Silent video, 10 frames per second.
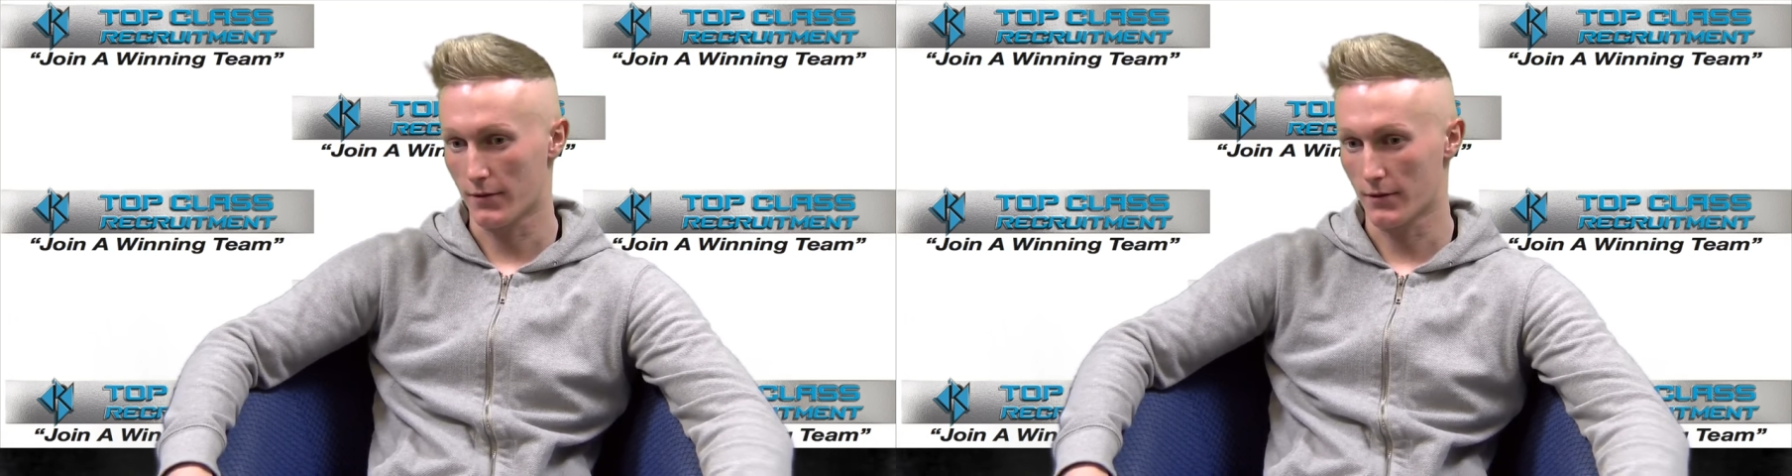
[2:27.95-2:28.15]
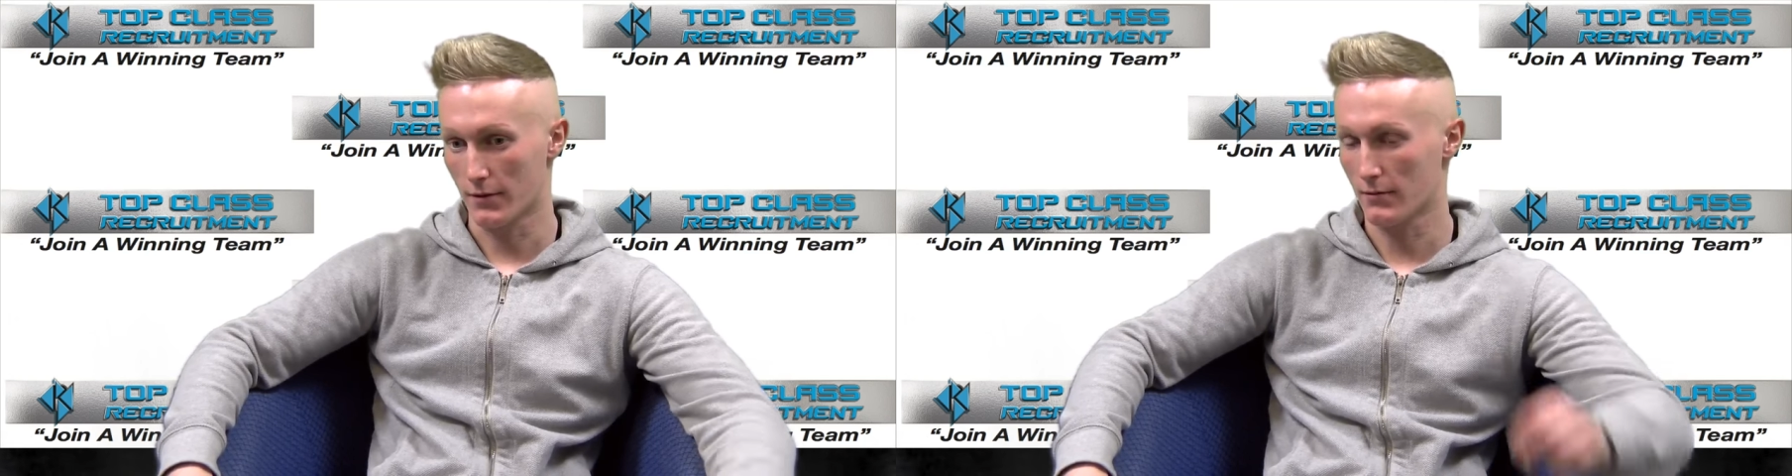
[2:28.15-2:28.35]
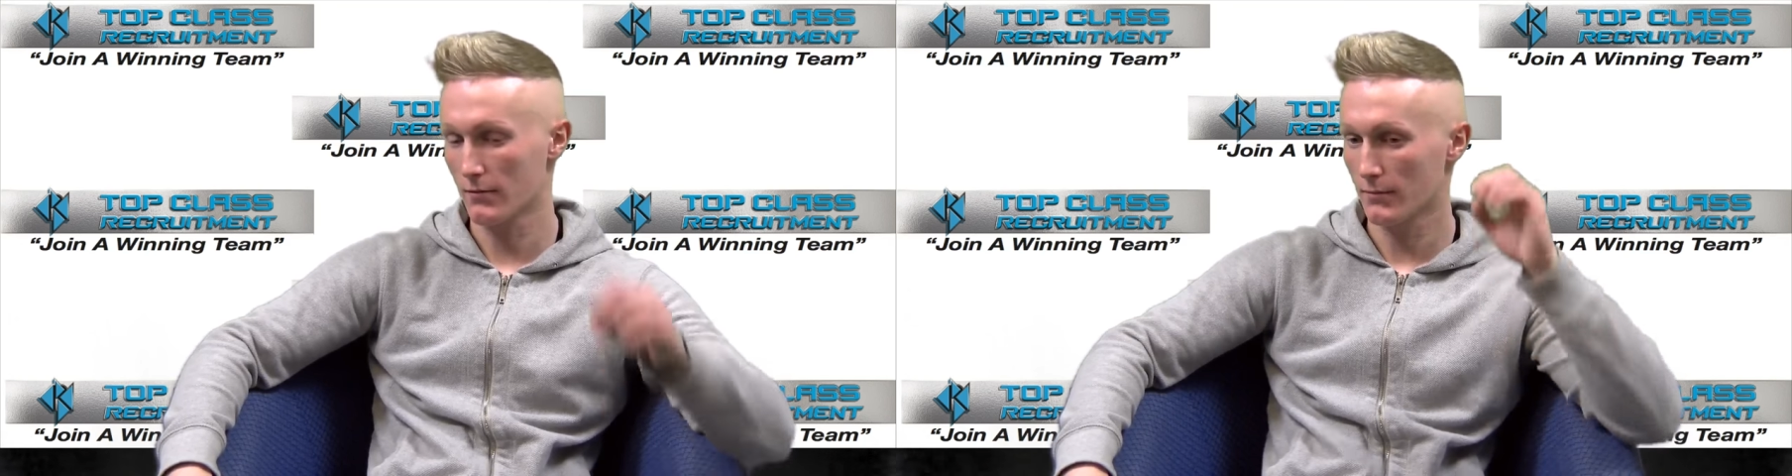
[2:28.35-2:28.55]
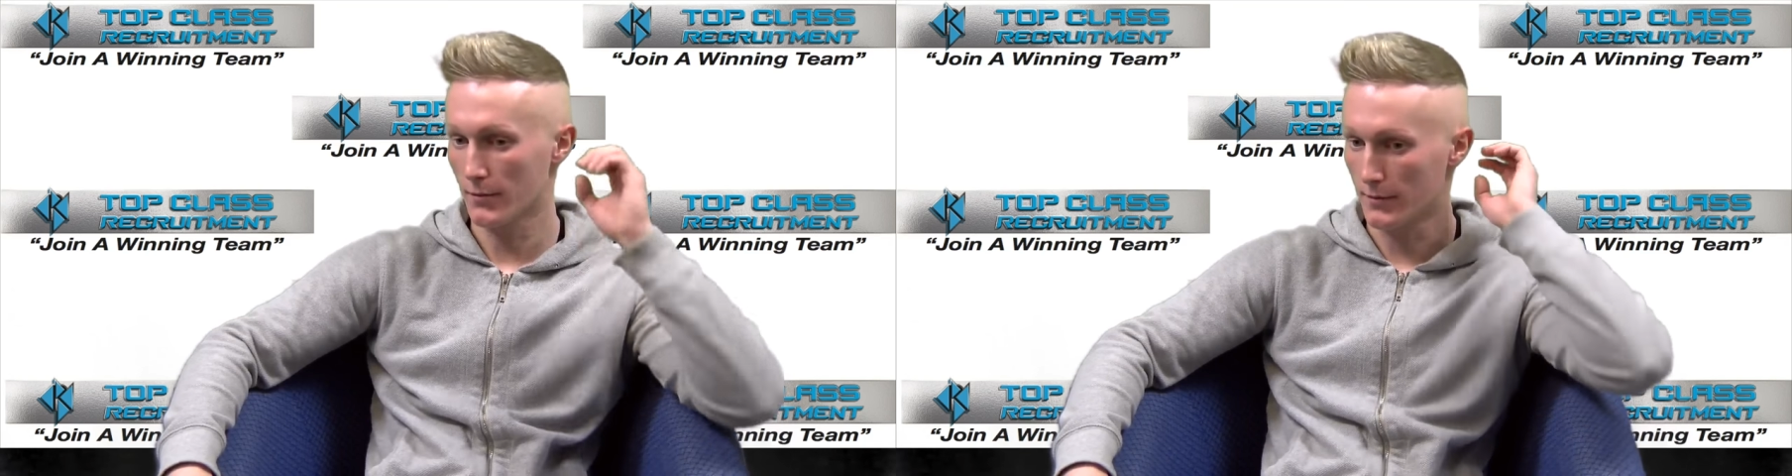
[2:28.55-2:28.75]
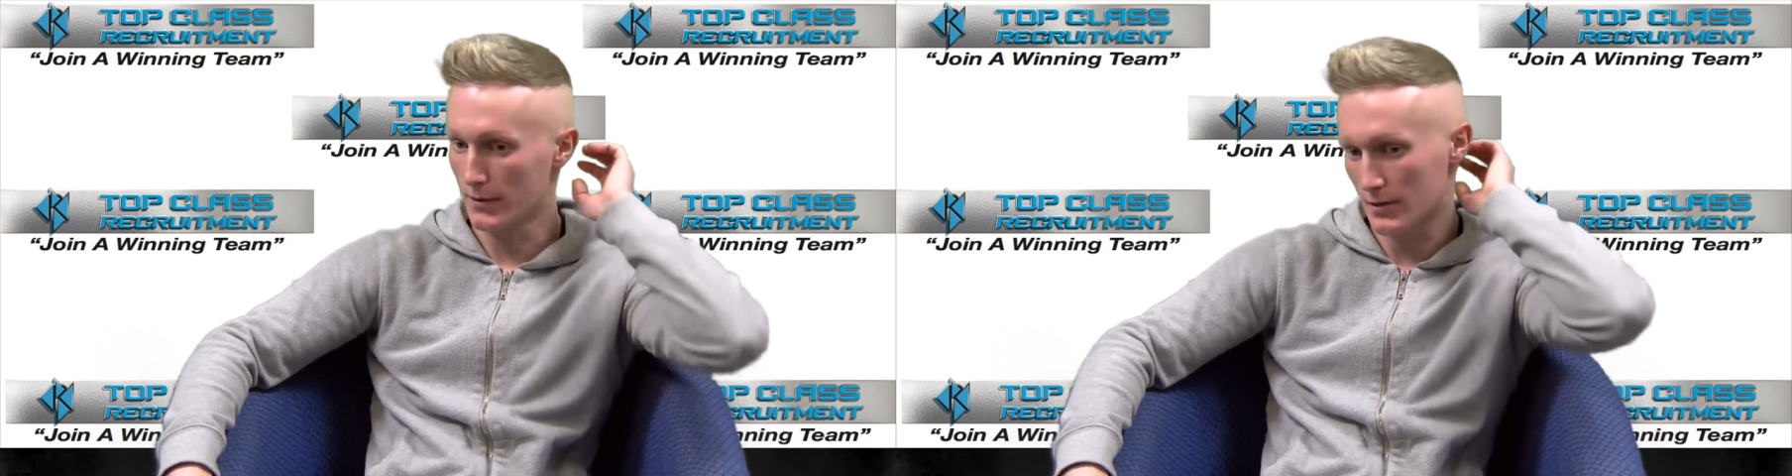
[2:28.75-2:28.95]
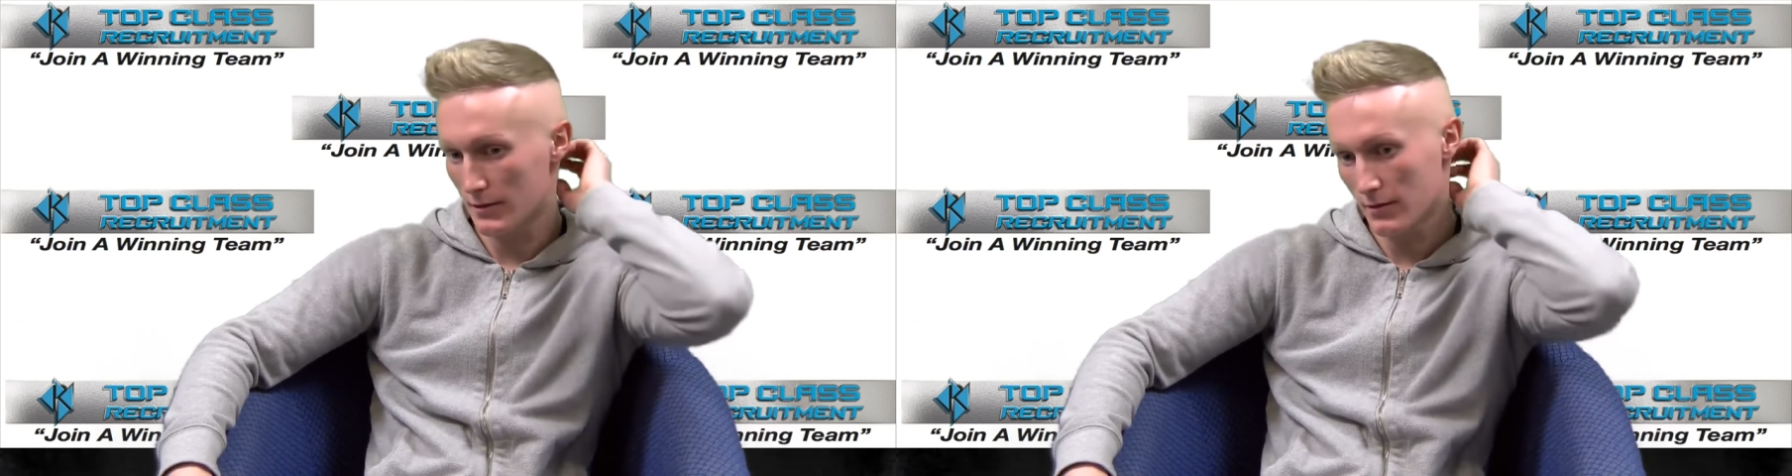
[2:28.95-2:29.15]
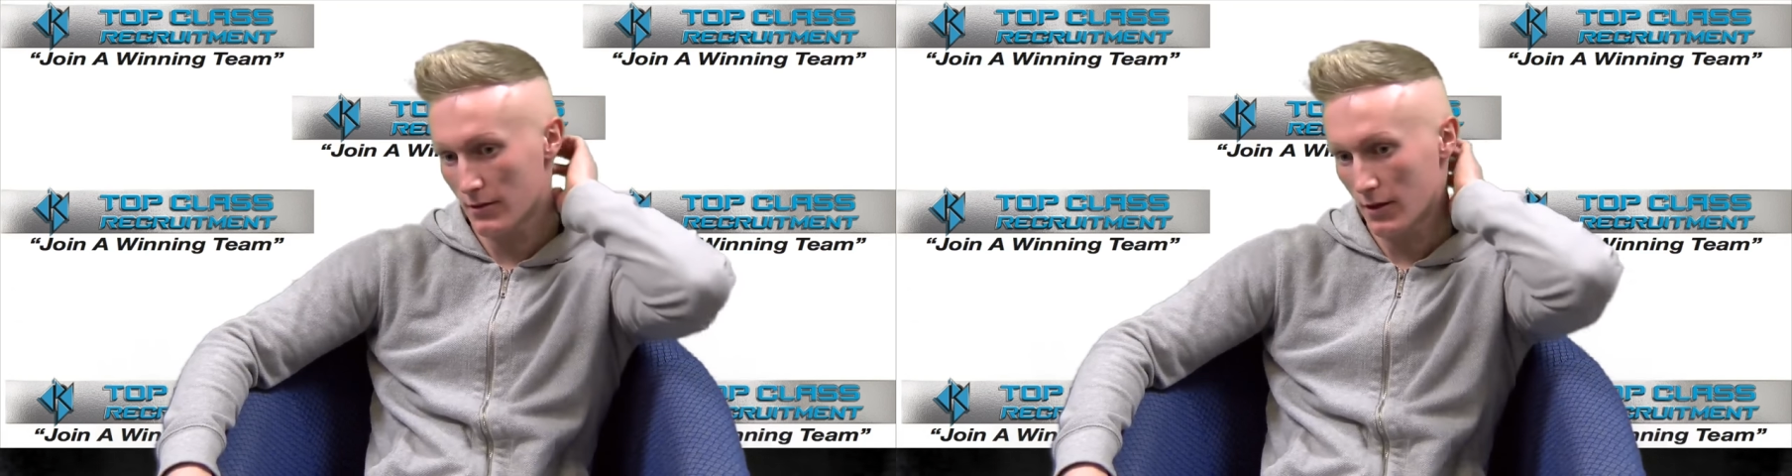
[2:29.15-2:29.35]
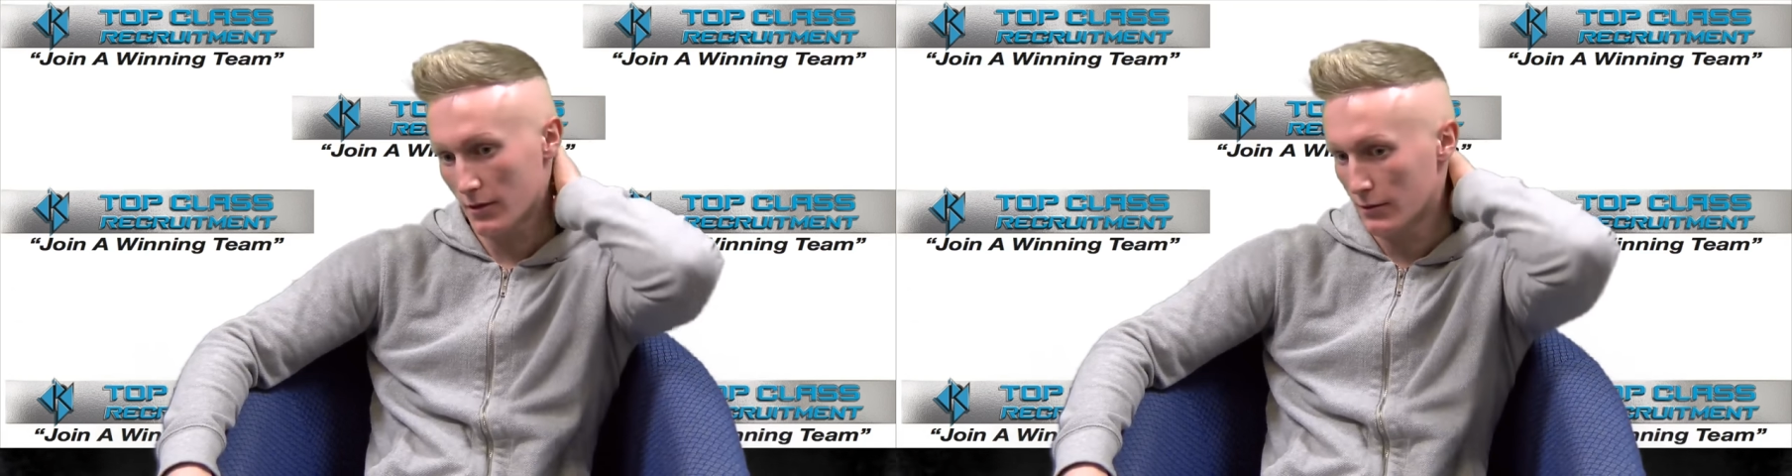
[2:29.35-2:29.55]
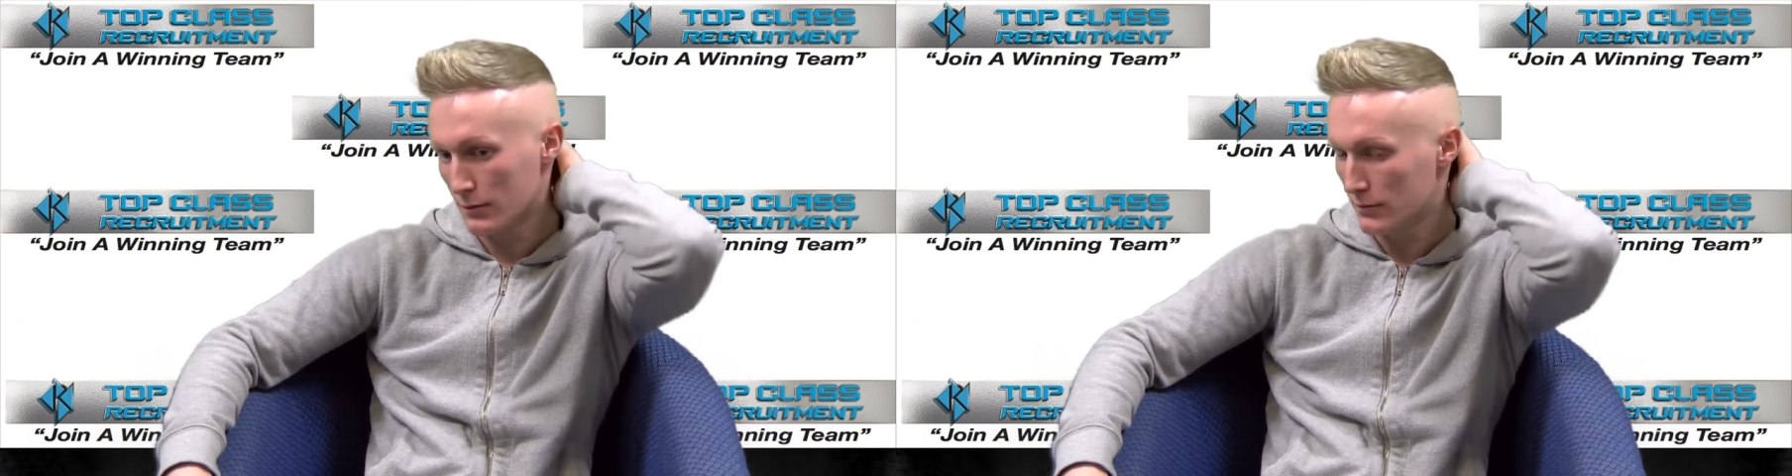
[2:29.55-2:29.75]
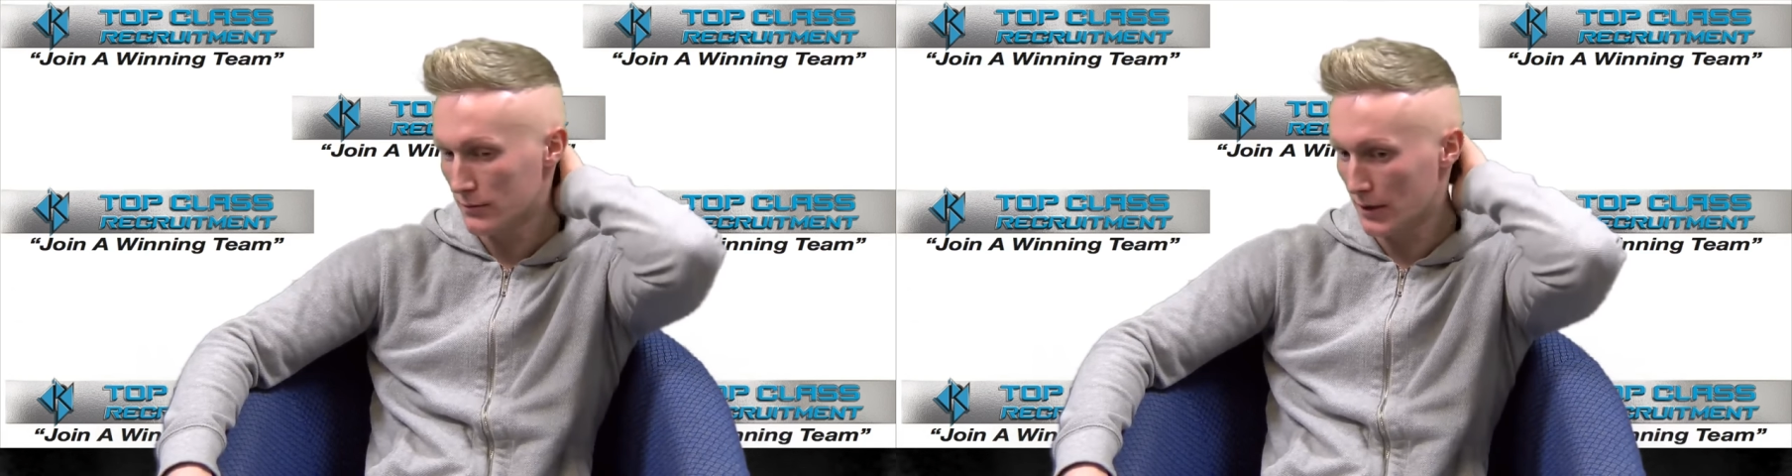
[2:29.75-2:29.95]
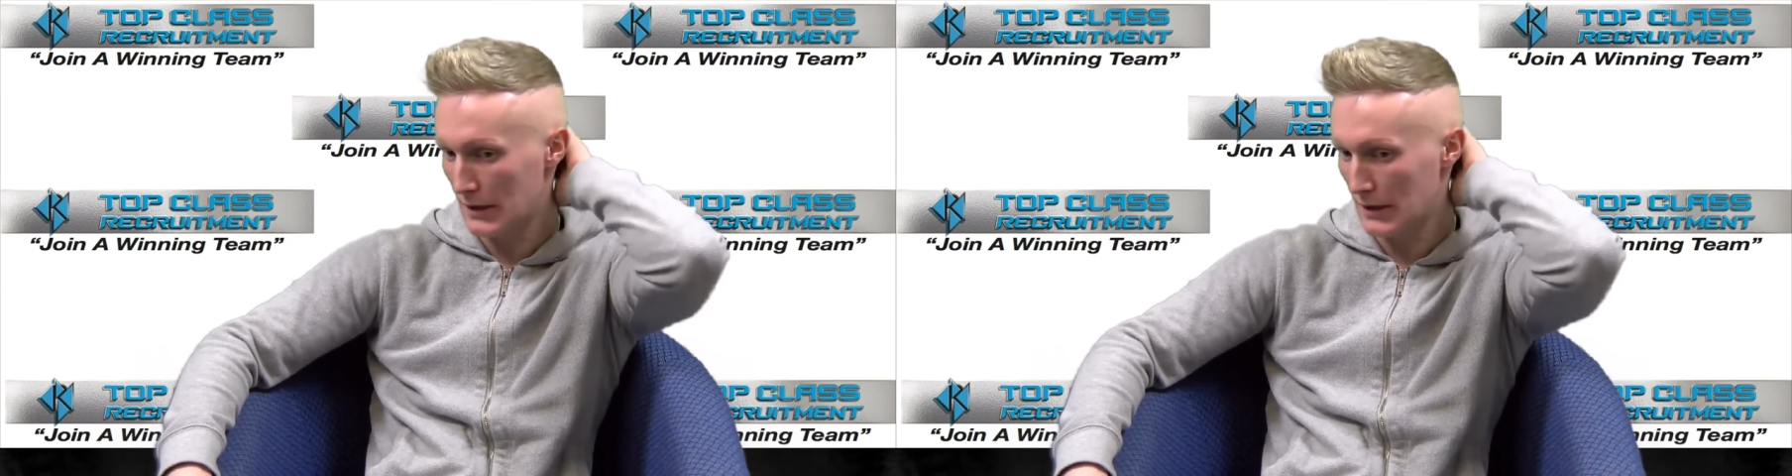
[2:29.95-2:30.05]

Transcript: Could have maybe got a goal uh,